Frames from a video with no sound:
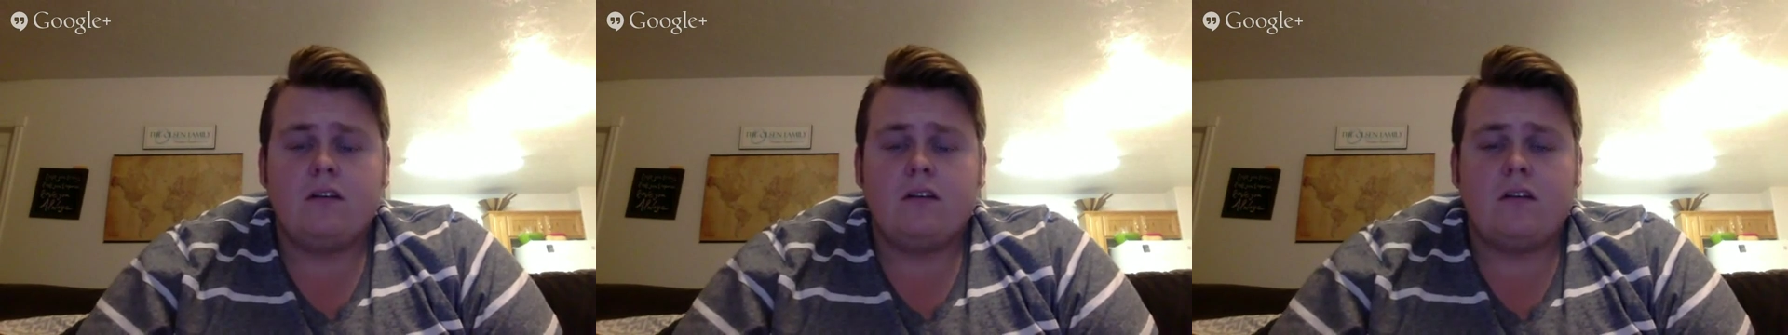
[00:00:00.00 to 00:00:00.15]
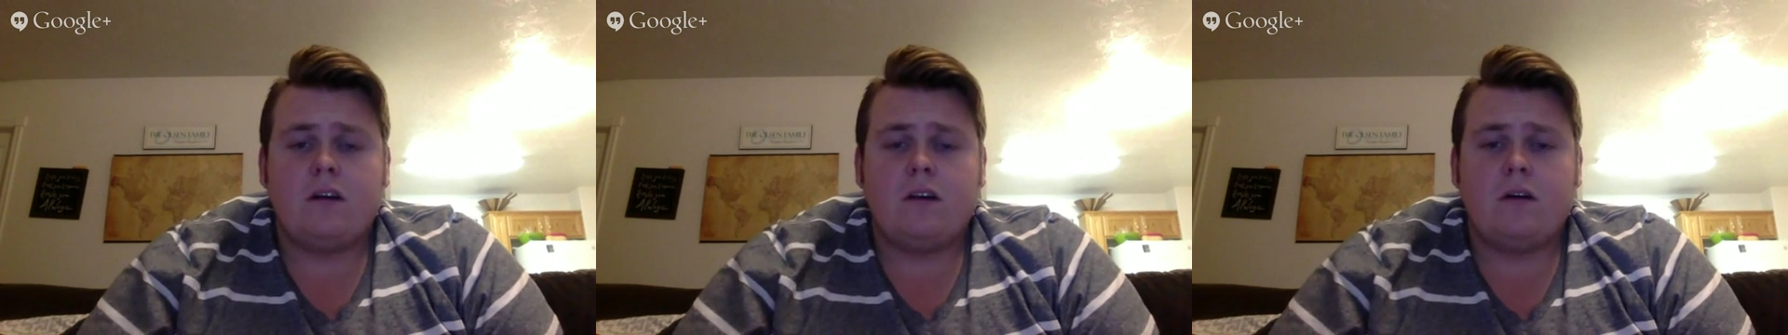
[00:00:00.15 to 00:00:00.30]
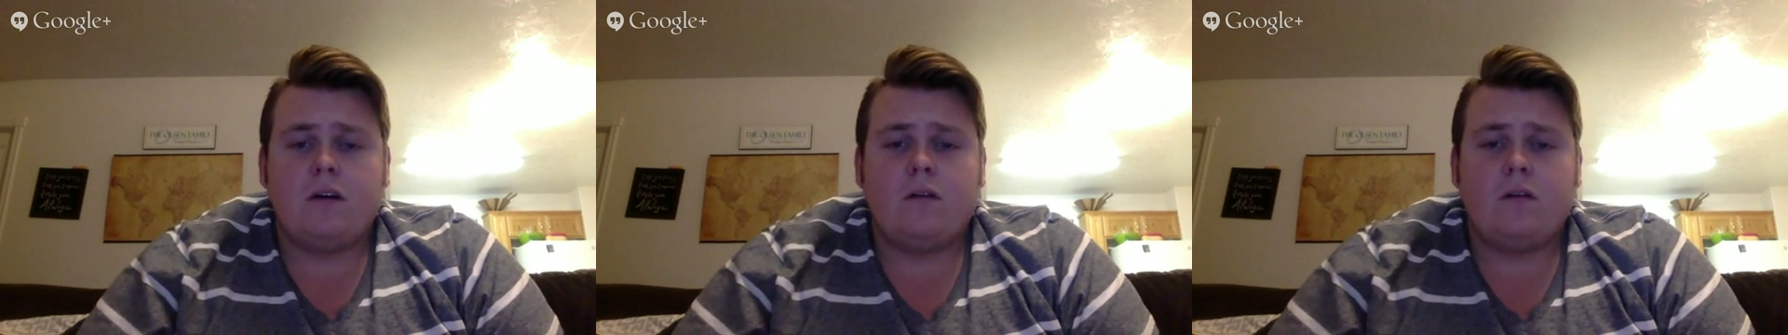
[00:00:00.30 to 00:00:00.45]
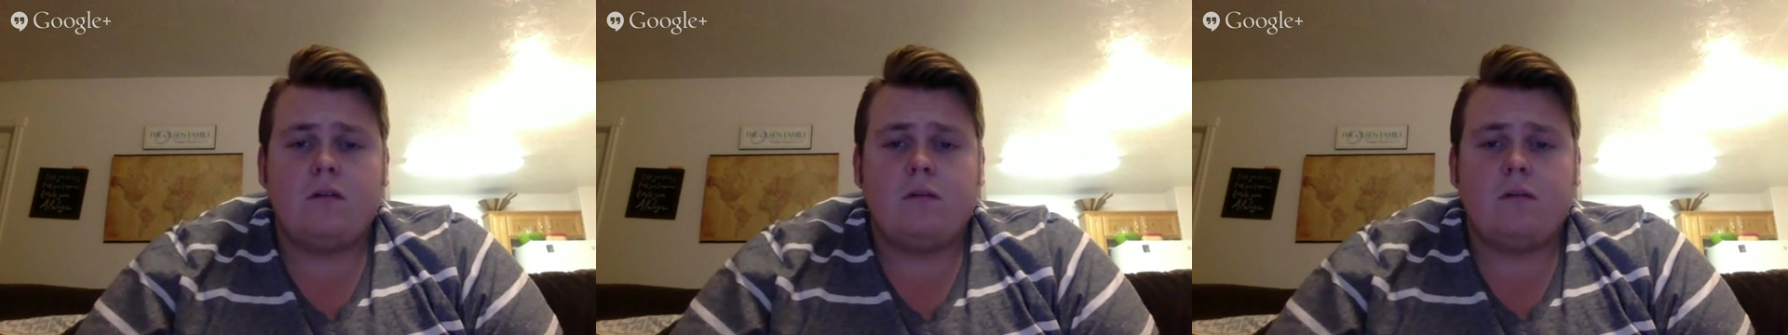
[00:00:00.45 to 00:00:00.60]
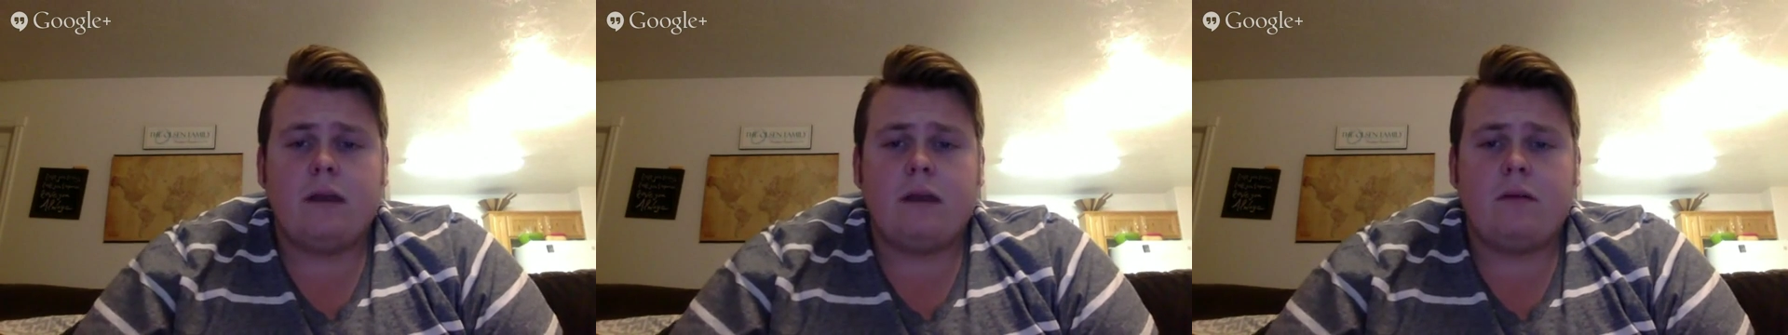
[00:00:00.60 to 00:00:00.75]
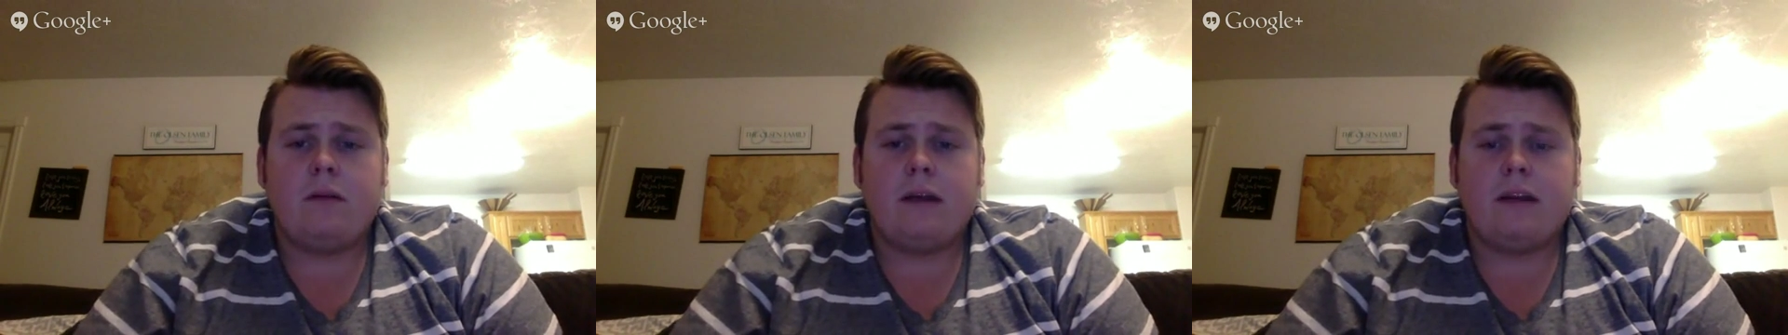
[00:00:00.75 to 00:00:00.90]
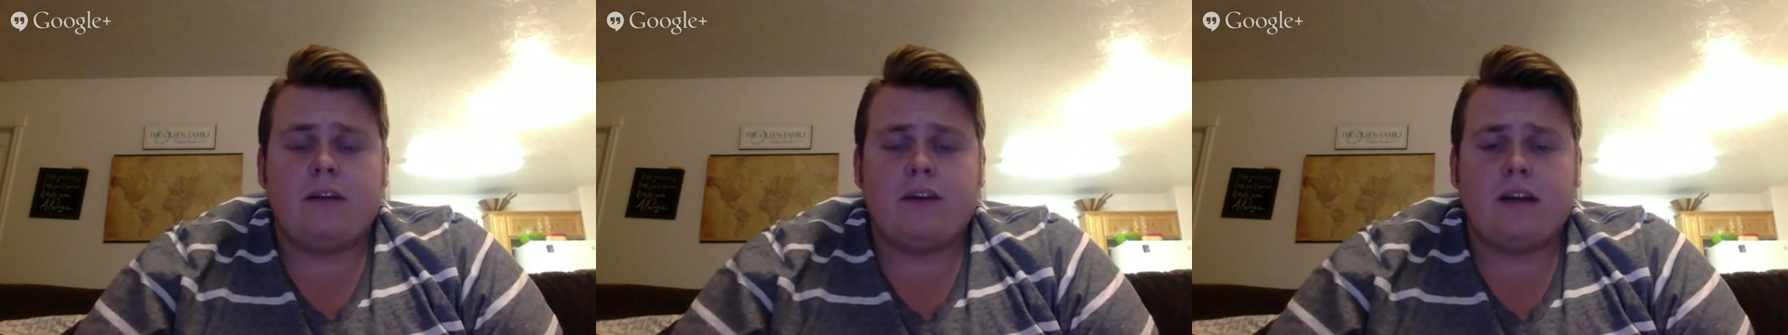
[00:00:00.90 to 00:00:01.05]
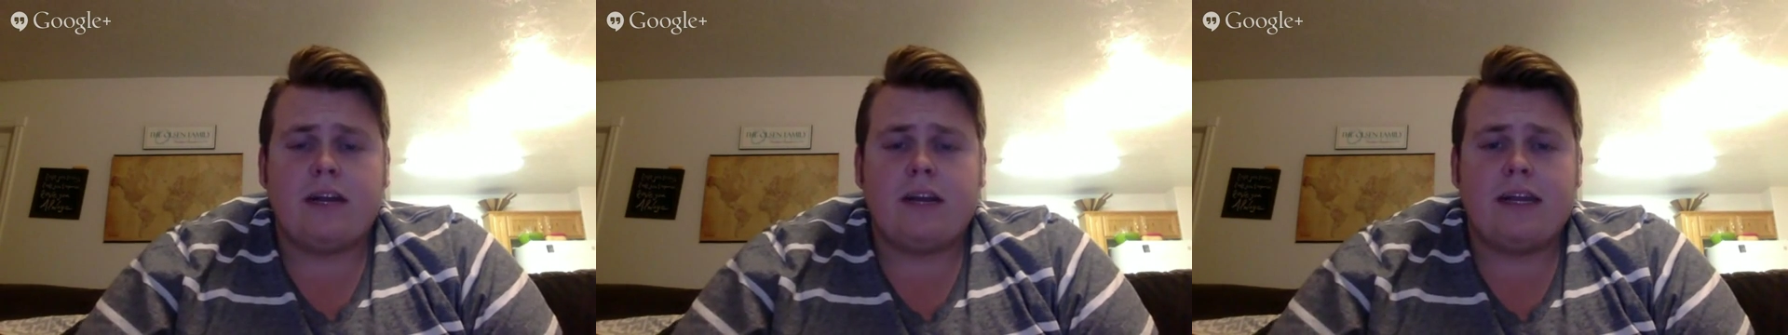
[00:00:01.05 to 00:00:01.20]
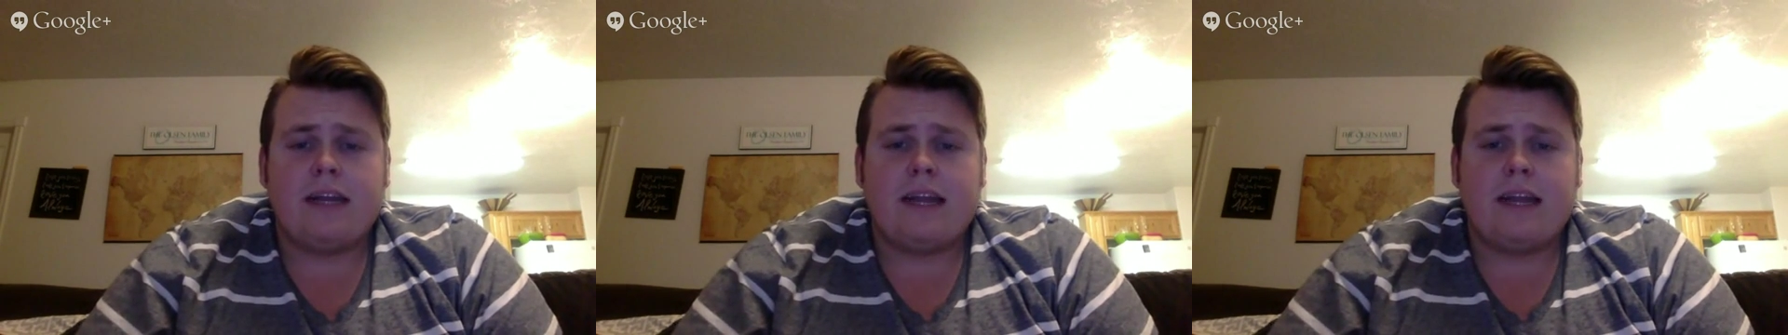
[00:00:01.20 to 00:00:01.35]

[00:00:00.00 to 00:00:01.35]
So we might want to try to get